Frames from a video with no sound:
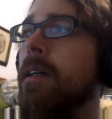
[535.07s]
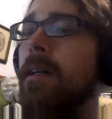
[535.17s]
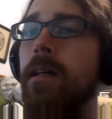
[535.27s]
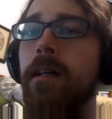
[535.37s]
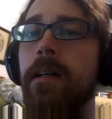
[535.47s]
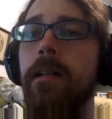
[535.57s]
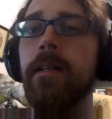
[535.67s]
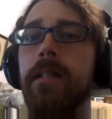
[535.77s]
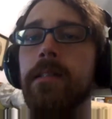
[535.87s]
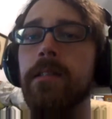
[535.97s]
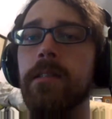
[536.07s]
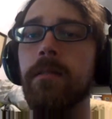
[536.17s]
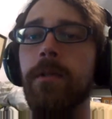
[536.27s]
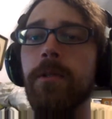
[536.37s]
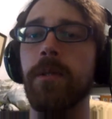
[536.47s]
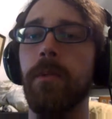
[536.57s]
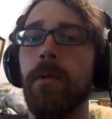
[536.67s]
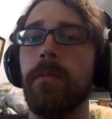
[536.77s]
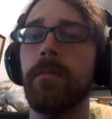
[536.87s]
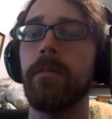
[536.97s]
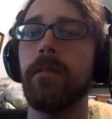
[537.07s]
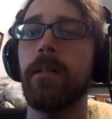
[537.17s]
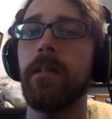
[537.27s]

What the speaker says: PC Gamer made. I'm not sure.